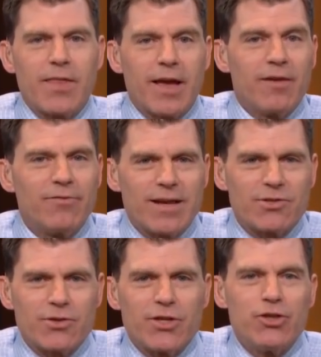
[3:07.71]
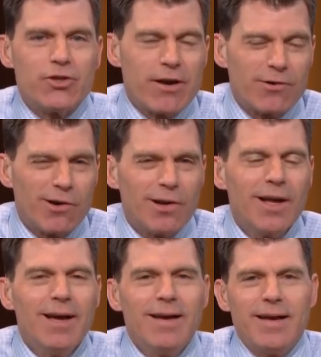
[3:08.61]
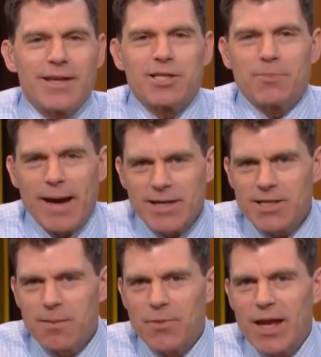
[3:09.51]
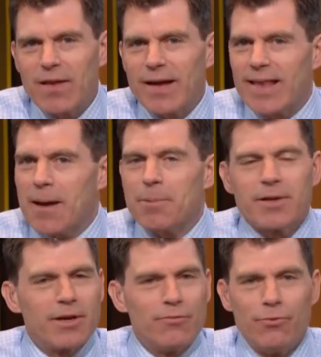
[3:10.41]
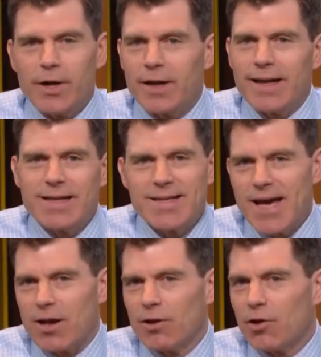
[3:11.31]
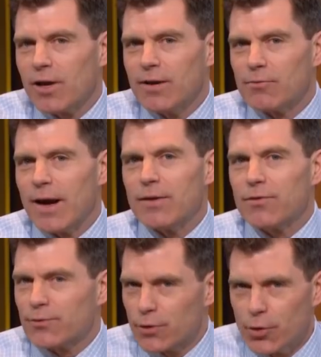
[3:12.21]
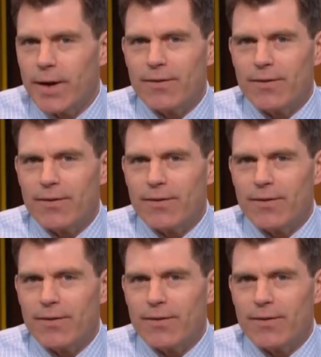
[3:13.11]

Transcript: I think investors in general expect something like that, but they're really intent on looking right through it.